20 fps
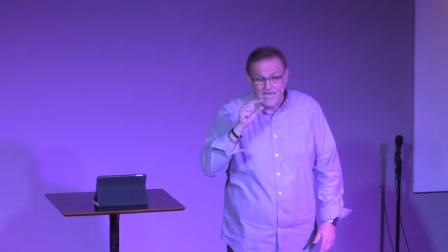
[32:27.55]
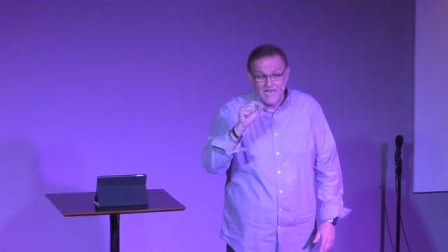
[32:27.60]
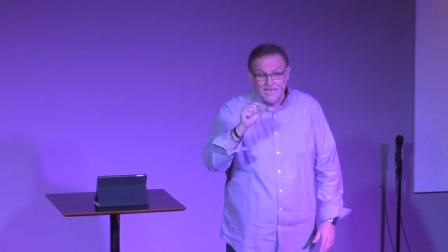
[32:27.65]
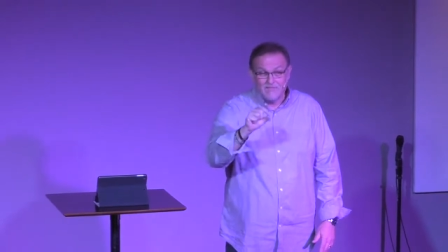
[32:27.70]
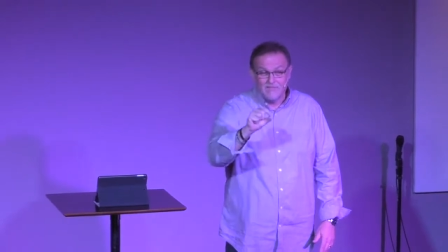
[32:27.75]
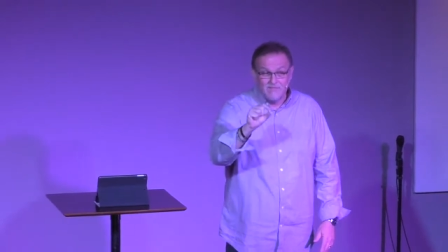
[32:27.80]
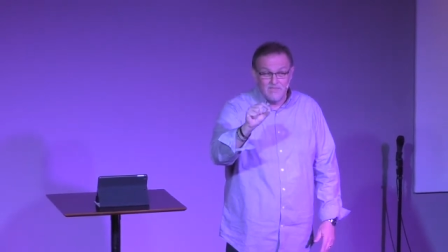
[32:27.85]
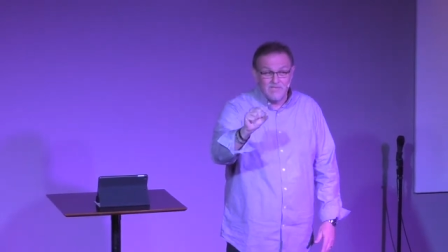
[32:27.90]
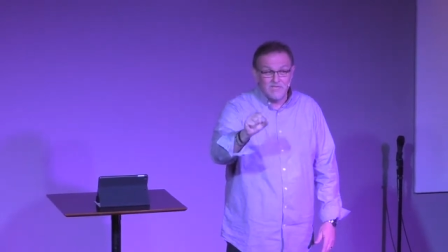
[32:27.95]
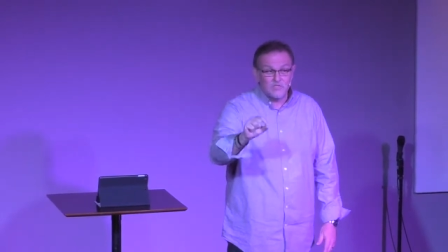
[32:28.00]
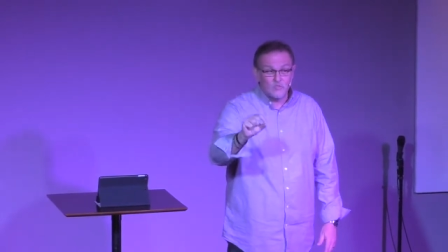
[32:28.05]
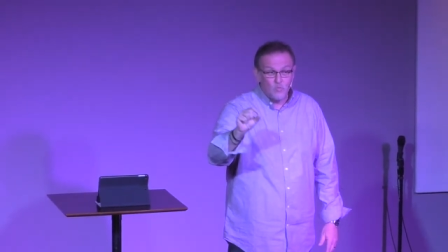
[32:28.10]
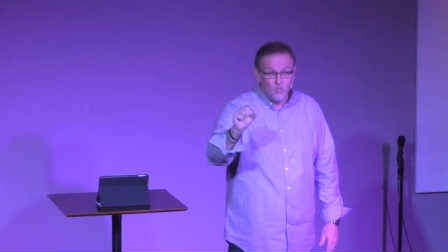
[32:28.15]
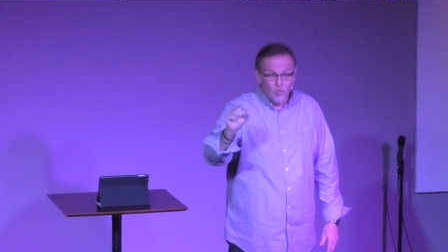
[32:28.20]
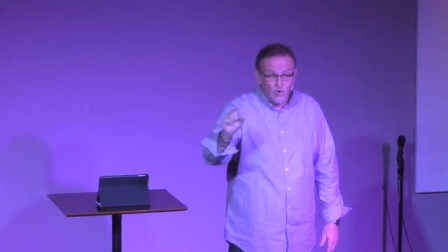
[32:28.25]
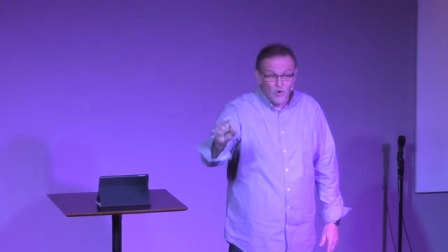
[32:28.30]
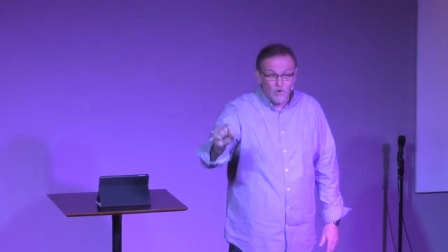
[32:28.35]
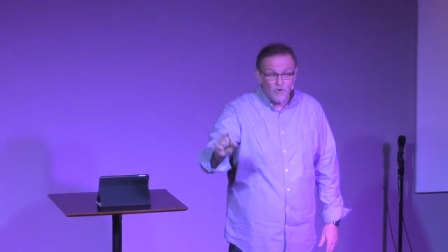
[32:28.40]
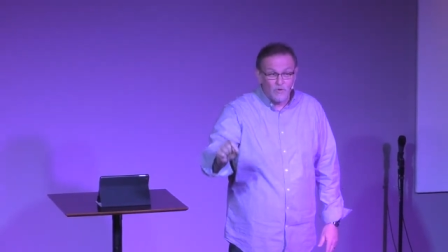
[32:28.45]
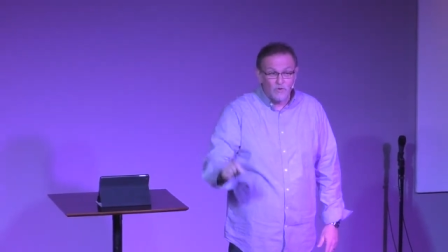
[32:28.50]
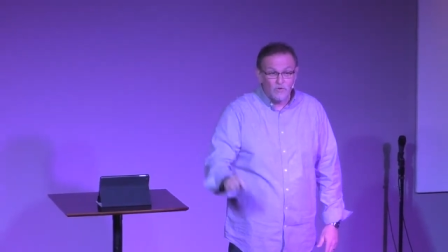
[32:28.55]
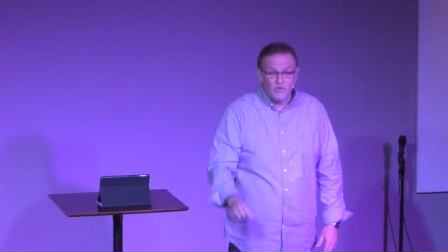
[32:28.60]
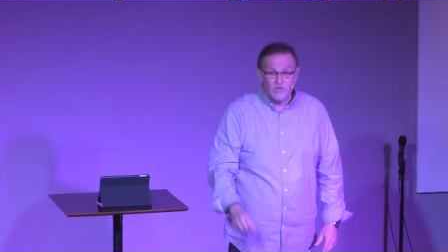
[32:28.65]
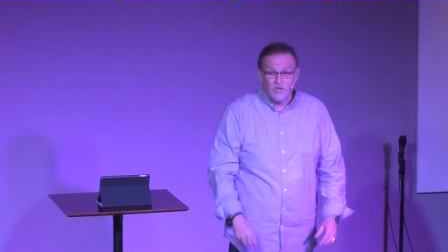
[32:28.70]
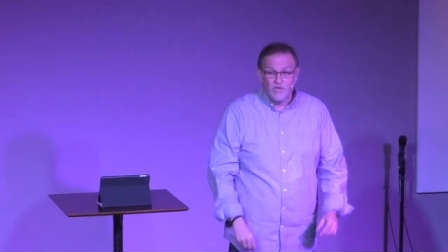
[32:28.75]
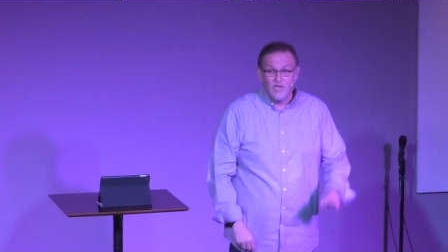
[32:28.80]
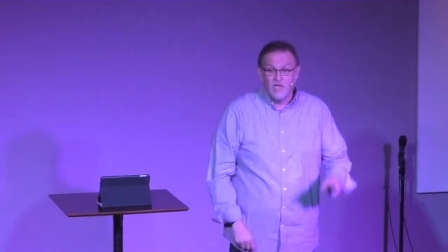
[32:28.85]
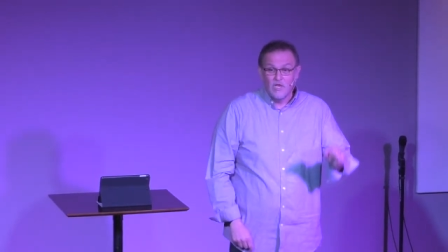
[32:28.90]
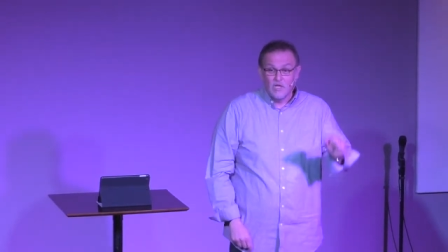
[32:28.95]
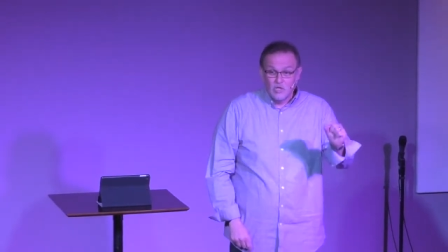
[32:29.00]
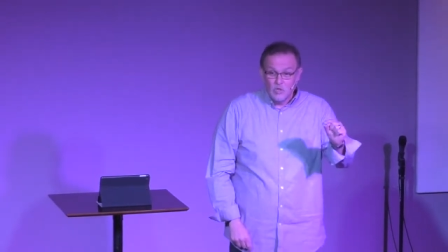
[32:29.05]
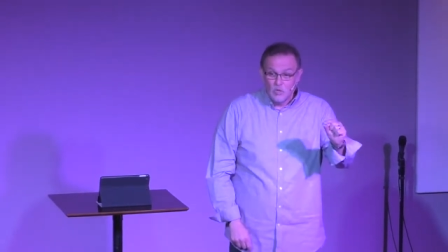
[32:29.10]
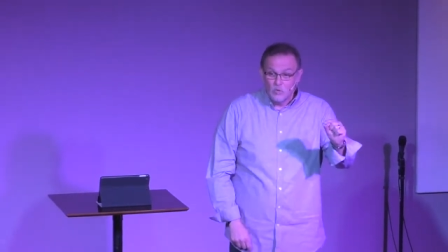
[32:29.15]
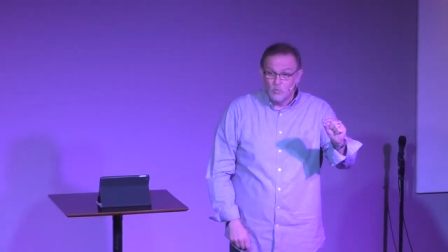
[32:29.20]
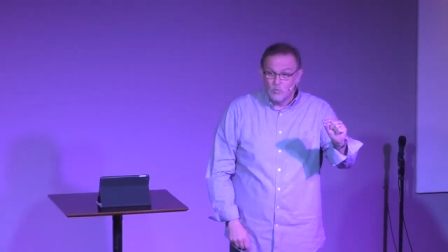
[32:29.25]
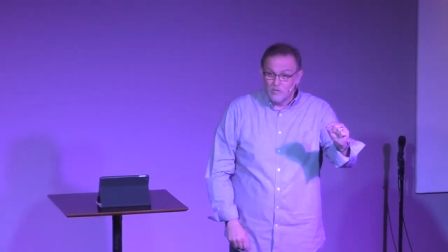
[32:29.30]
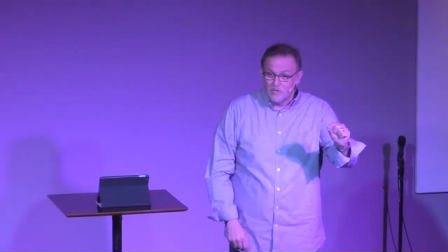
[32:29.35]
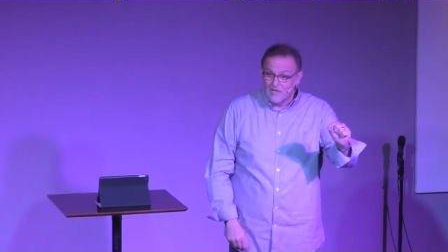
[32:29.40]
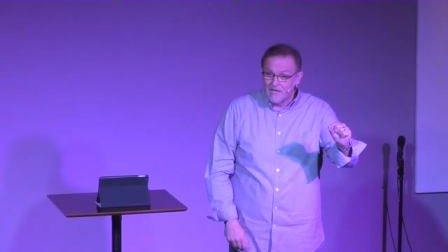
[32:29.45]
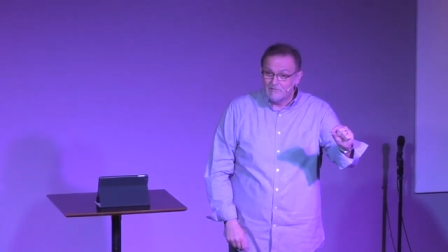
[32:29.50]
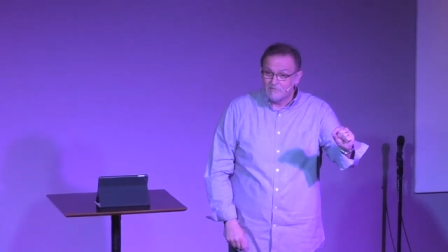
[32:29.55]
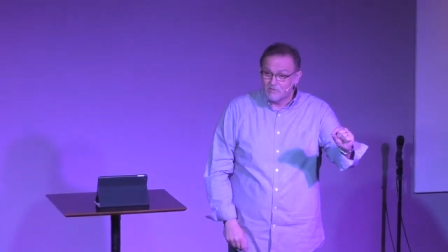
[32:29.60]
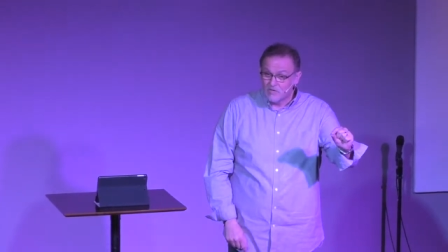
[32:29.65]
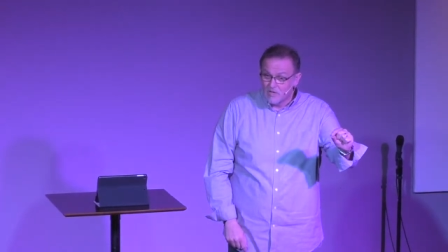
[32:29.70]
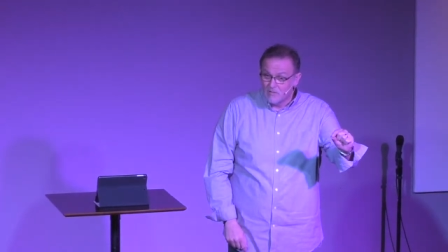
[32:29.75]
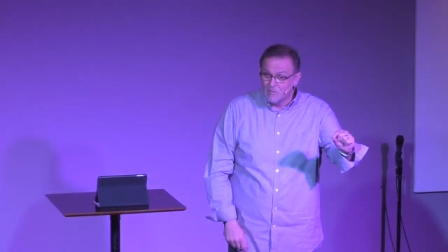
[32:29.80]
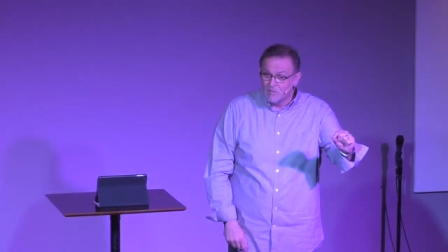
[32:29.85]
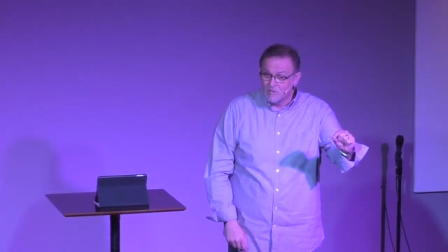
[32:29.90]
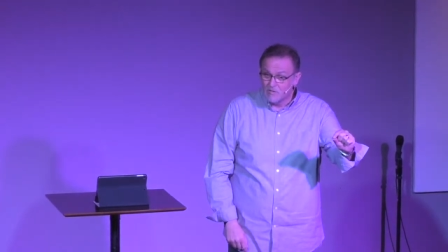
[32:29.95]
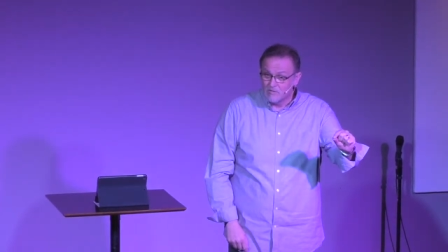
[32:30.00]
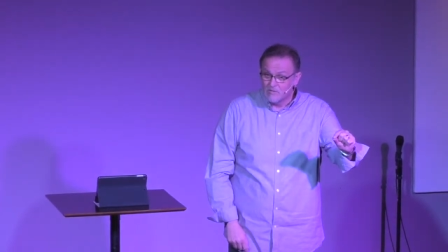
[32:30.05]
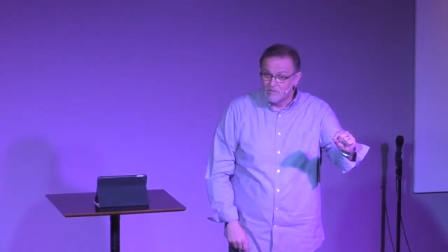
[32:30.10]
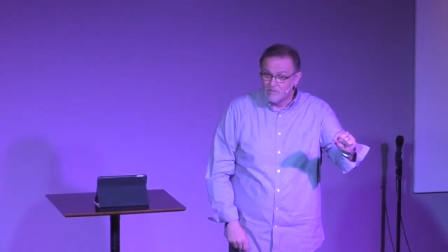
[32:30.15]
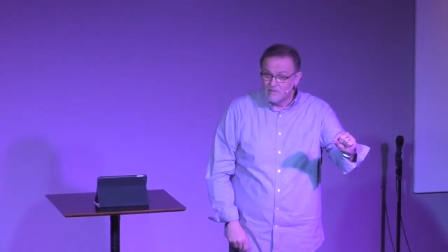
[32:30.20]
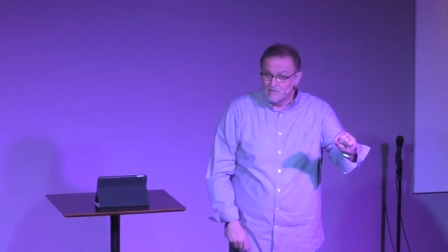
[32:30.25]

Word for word: In this world, you will have trouble.